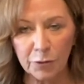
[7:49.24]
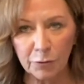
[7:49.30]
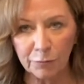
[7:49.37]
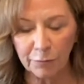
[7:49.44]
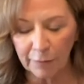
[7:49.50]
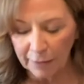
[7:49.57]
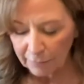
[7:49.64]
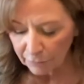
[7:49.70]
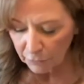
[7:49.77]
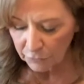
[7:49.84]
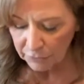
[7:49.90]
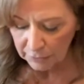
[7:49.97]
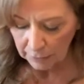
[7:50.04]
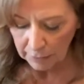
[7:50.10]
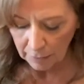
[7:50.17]
flavors
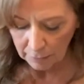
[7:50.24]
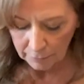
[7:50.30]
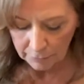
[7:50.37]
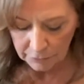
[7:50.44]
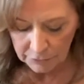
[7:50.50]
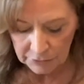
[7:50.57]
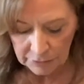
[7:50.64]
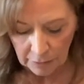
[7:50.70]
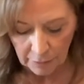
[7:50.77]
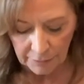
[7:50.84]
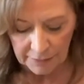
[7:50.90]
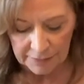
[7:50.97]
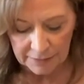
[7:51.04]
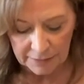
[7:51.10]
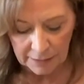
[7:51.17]
and colors on
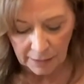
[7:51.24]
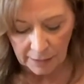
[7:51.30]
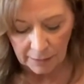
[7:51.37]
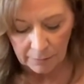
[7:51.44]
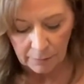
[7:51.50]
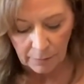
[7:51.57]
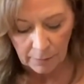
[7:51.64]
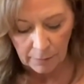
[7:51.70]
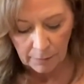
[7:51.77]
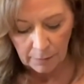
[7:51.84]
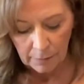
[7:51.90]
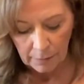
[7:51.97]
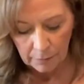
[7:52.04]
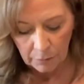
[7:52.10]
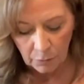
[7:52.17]
this side,
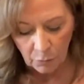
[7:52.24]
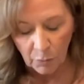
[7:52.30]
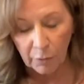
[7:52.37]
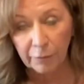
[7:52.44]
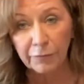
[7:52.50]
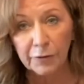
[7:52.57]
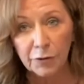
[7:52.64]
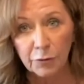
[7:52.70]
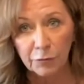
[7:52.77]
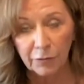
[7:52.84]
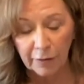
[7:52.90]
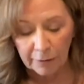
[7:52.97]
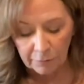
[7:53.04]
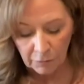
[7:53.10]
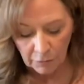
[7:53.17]
no artificial
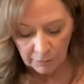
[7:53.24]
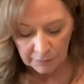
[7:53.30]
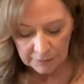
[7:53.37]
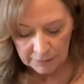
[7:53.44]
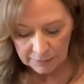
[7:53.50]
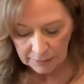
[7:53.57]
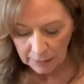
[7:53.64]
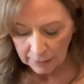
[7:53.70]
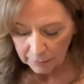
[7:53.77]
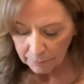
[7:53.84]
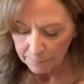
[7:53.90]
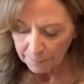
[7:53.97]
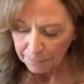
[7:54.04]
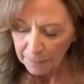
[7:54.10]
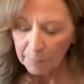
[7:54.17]
flavor on this side,
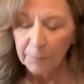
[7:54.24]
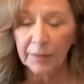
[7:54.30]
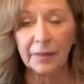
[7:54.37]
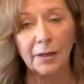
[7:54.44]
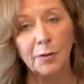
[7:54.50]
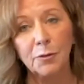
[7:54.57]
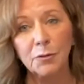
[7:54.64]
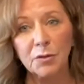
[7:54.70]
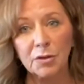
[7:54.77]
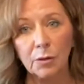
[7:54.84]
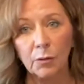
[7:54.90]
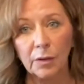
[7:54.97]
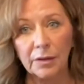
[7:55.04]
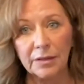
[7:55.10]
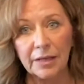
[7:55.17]
but they do still
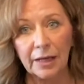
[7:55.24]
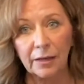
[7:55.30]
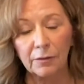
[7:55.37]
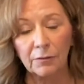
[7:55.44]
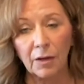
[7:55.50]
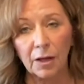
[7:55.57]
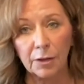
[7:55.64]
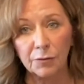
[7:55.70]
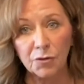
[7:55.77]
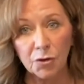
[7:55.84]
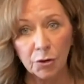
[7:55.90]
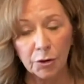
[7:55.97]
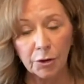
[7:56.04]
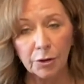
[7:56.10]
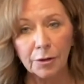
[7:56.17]
contain a lot of
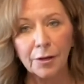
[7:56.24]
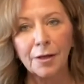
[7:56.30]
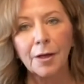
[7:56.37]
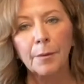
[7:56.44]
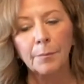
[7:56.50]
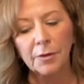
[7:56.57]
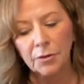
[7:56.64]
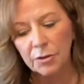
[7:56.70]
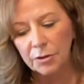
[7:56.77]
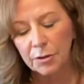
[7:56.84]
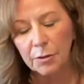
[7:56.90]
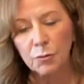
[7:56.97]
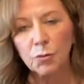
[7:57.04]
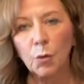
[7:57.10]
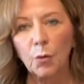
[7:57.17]
sugar, but just
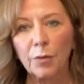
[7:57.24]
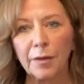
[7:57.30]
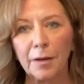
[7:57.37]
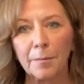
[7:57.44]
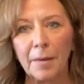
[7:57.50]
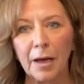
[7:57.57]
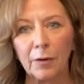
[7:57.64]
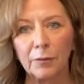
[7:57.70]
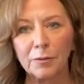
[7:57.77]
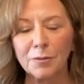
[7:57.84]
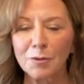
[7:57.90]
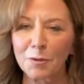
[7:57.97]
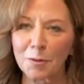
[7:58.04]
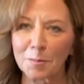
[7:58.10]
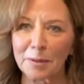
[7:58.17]
control the amount. Do
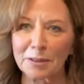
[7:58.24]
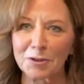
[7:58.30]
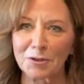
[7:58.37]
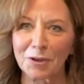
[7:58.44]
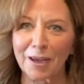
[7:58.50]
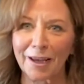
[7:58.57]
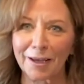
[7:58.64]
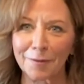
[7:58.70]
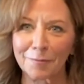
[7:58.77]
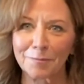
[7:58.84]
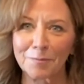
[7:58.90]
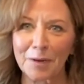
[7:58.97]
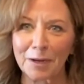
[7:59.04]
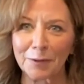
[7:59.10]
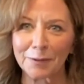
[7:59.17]
the best you can,
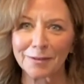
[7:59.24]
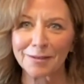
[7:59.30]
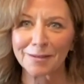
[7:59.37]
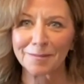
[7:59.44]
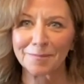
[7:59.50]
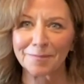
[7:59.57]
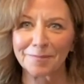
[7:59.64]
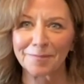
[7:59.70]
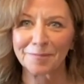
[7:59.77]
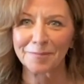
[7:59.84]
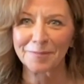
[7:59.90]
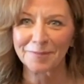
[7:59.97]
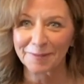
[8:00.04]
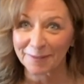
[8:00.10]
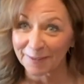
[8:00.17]
parents.
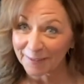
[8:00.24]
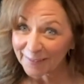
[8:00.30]
Good